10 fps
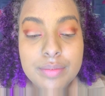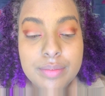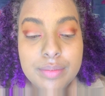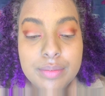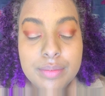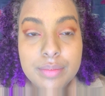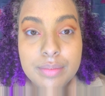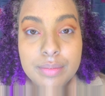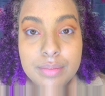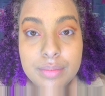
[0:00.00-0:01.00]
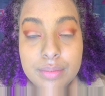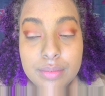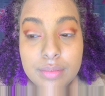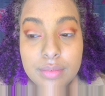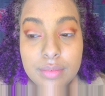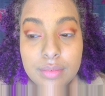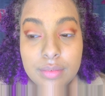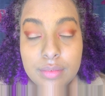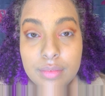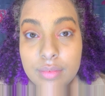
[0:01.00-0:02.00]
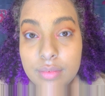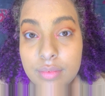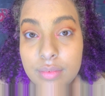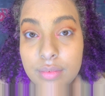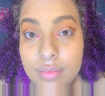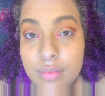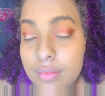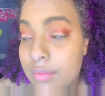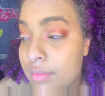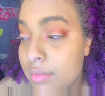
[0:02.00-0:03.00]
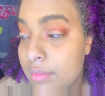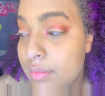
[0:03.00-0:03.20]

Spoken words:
(silence)